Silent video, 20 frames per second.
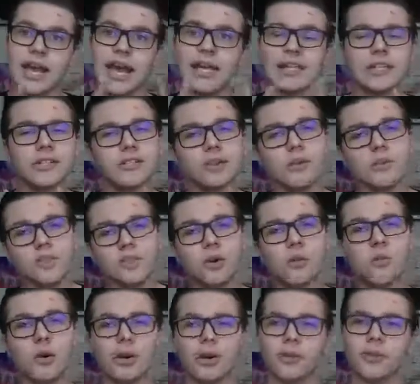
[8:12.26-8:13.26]
And there's
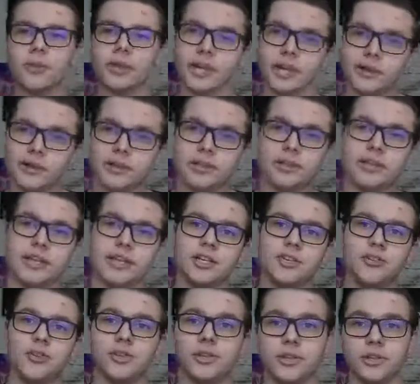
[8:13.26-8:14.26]
also one other character
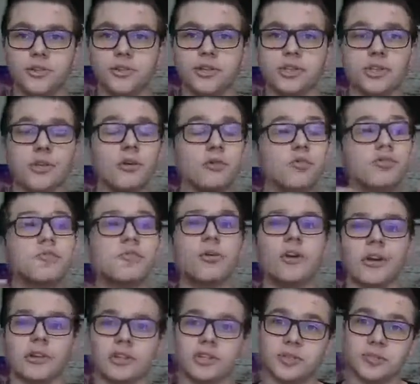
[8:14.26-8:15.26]
introduced, no
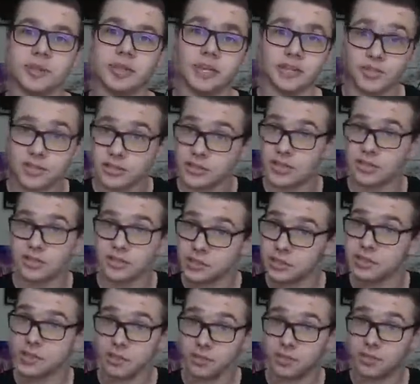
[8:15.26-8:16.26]
spoilers because this
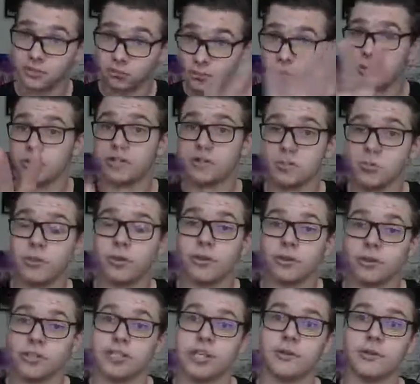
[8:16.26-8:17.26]
is real
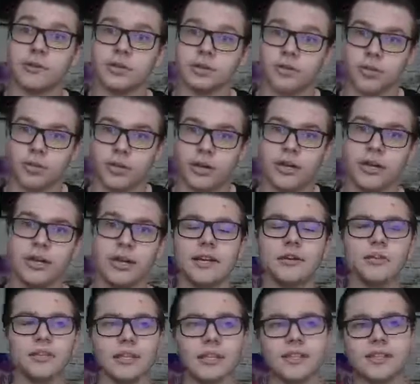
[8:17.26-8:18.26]
spoiler territory. I
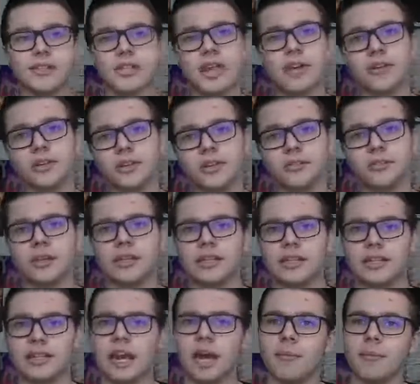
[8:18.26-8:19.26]
don't think this character's been in
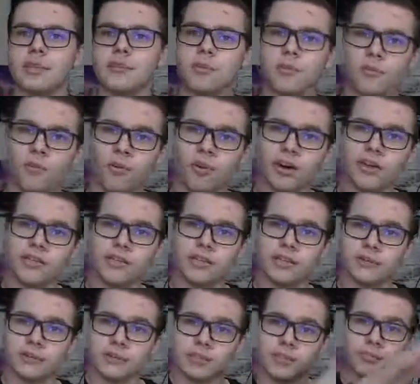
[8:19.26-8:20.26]
the comics before. I think
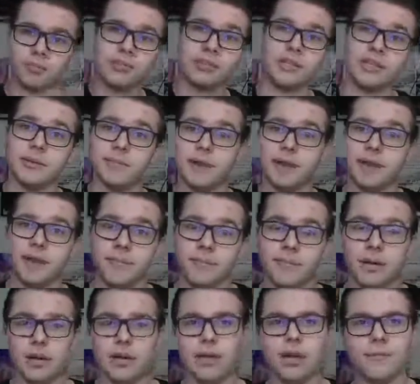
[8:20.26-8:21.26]
it was completely made up
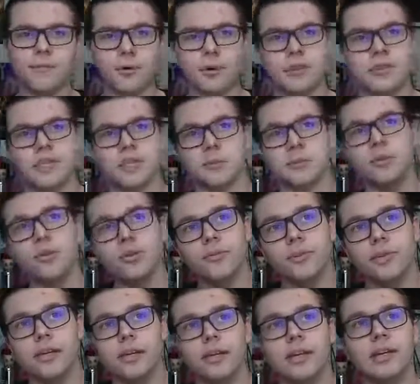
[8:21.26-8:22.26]
for this
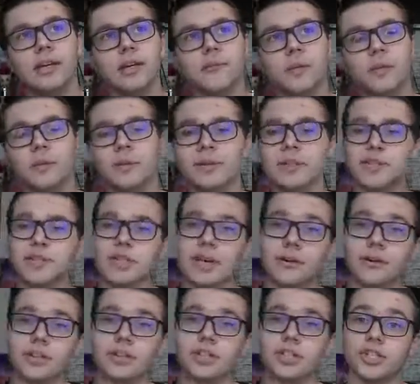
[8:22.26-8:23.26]
movie, but when this
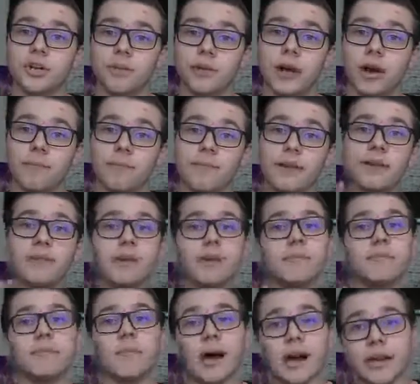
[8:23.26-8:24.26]
character showed up, very
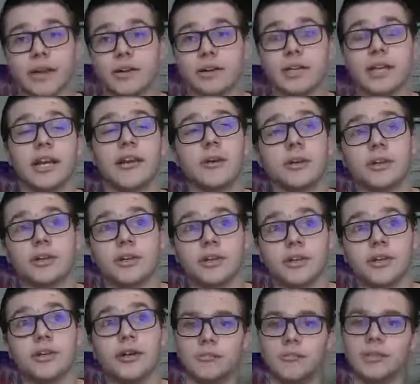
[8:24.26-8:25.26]
minor
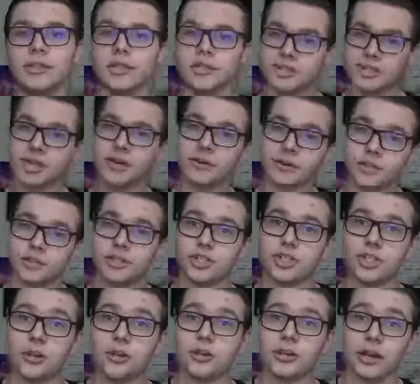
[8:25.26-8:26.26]
character, when this character
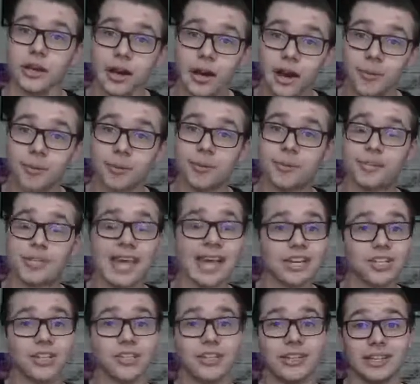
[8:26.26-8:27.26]
showed up, it was
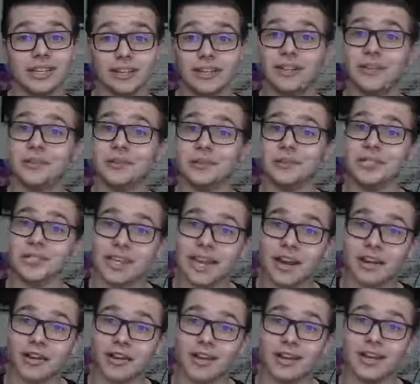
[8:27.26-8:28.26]
actually a little
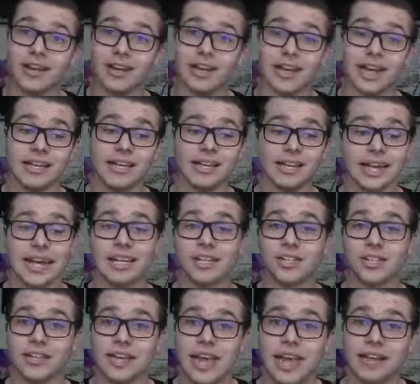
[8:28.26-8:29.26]
scary, and it
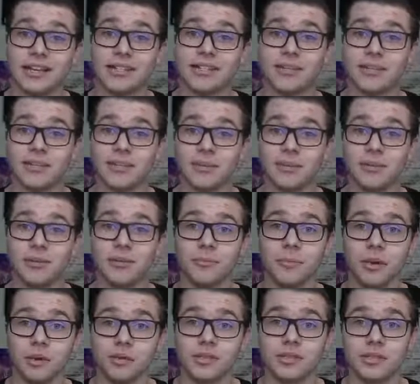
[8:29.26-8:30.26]
actually added to some of the
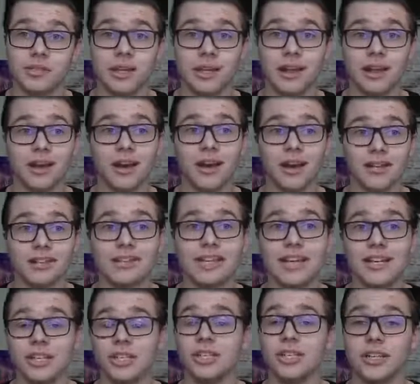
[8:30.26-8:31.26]
most
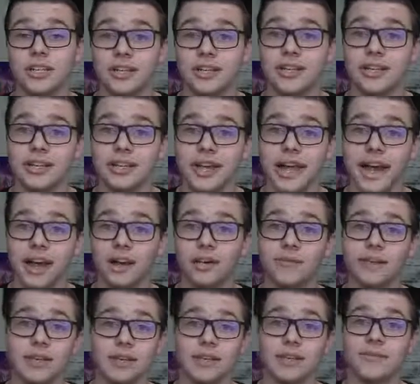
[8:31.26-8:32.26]
tension out
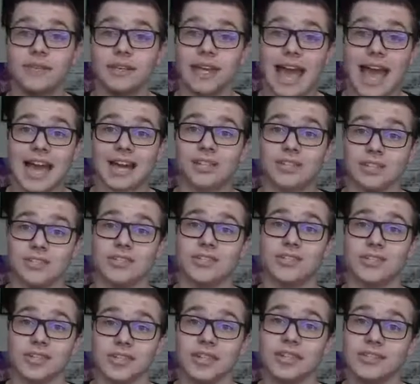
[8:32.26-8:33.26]
of any of the action
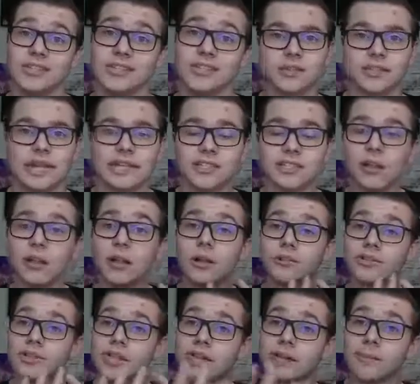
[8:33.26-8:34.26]
scenes. That's all I'll
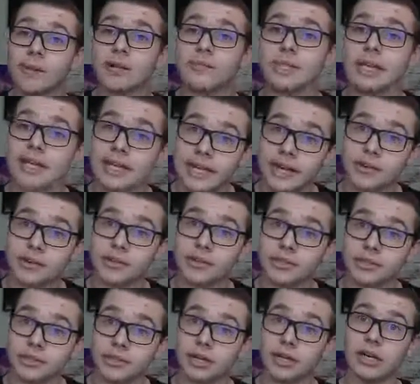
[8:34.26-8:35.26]
say about that
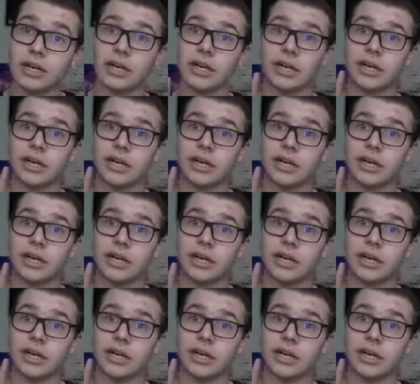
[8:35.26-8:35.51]
character.